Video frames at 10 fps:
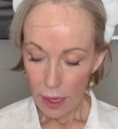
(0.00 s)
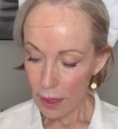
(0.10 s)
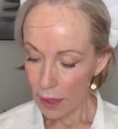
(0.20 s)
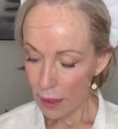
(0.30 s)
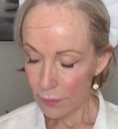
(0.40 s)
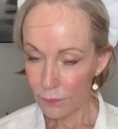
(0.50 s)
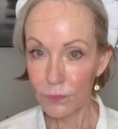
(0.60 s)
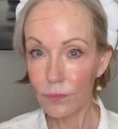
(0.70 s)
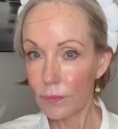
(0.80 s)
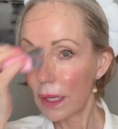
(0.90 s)

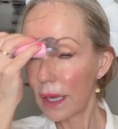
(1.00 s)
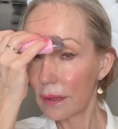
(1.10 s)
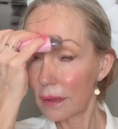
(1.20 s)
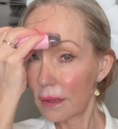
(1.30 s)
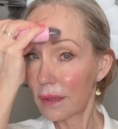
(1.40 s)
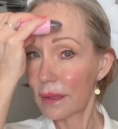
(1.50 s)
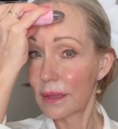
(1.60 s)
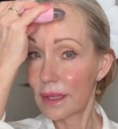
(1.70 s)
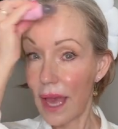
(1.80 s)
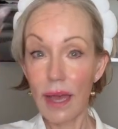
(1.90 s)
And
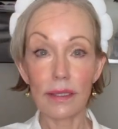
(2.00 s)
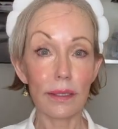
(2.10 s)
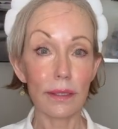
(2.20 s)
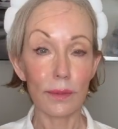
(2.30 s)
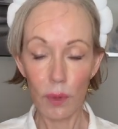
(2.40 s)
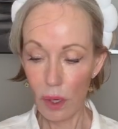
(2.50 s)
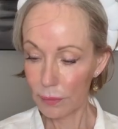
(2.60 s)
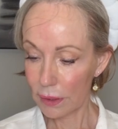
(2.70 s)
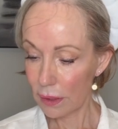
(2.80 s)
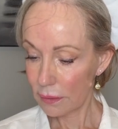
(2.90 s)
that is
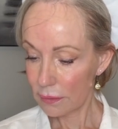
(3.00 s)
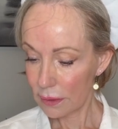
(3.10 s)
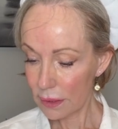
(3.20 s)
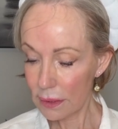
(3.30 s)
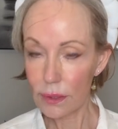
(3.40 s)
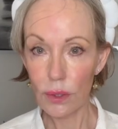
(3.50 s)
probably it.